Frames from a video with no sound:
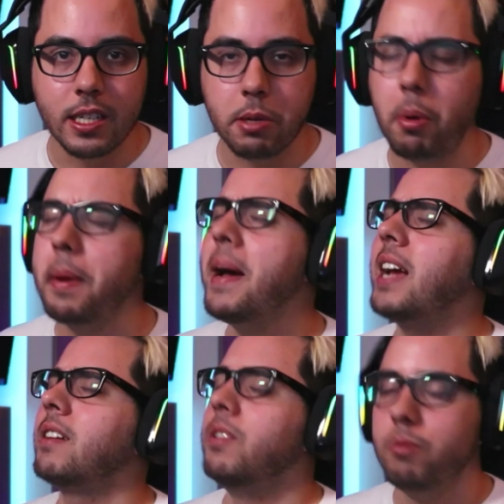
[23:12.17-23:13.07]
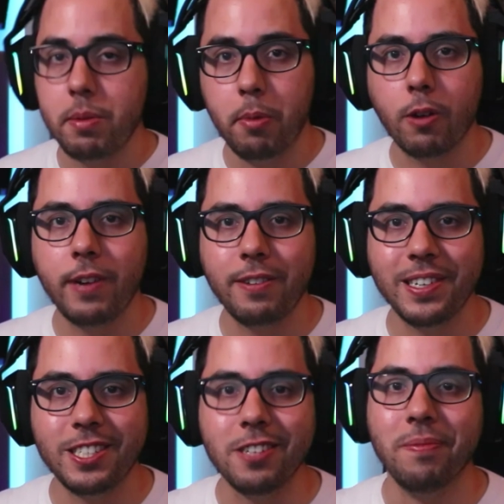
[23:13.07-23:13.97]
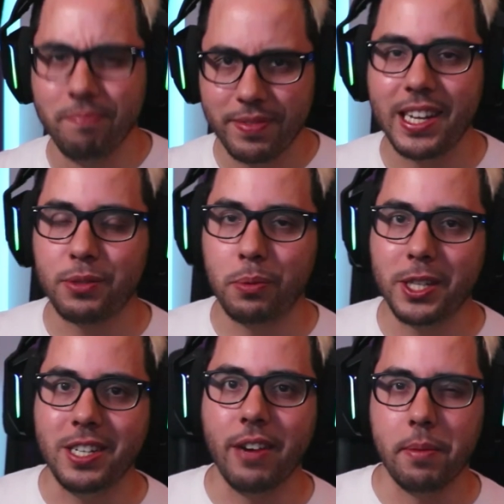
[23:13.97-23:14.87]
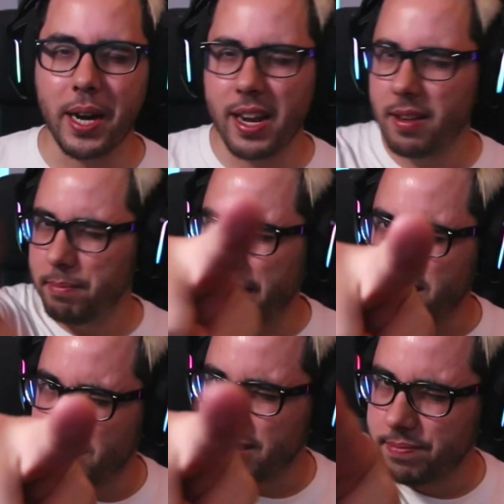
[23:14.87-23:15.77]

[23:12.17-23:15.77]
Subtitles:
So we'll be back with more very, very soon. Thanks for watching, everybody. Peace.